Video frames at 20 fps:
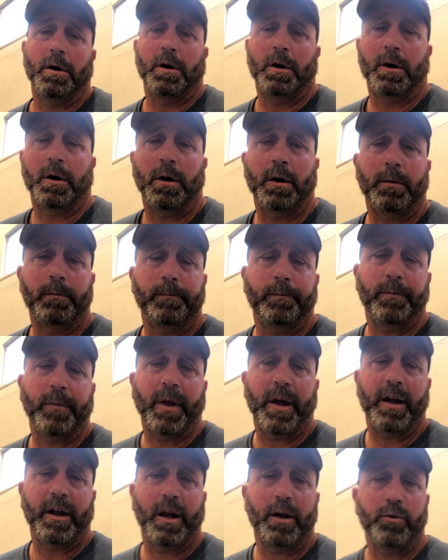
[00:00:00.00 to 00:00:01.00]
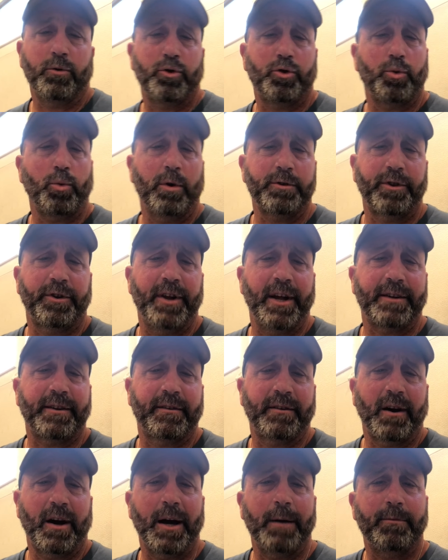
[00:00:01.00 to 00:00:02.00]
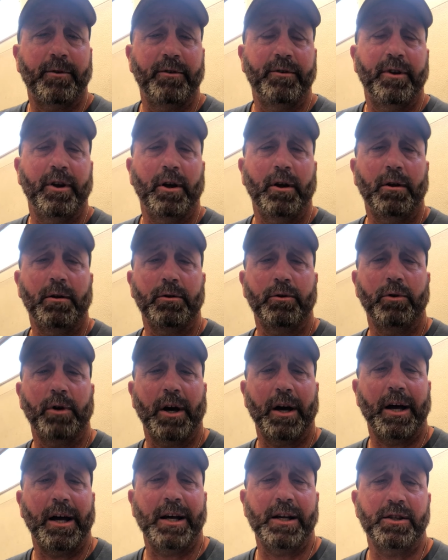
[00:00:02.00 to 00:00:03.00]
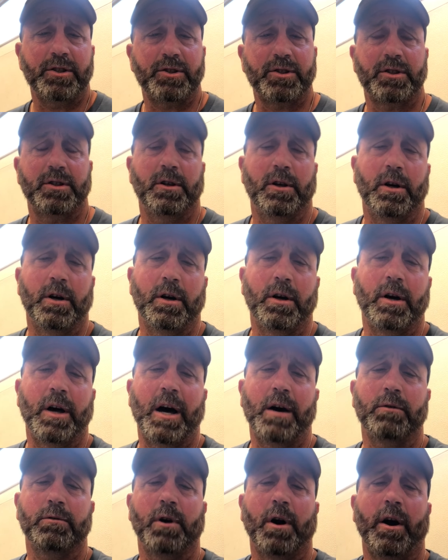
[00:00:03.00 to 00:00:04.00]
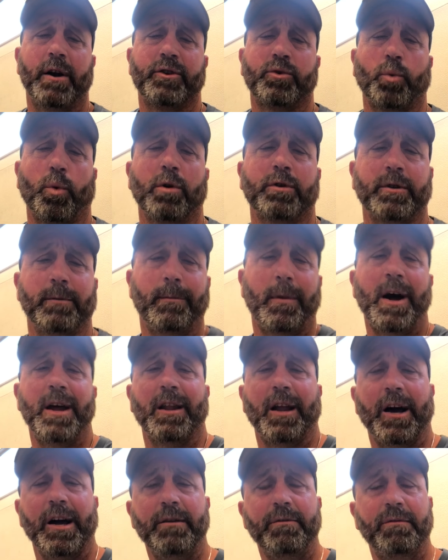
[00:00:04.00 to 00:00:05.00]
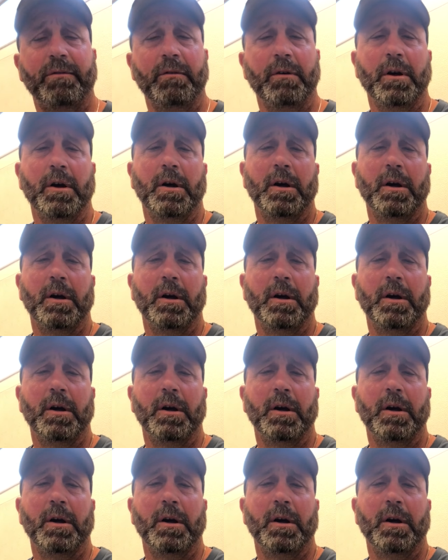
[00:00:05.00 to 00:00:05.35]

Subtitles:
And I just wanted to take the time to tell you guys how God has worked in my life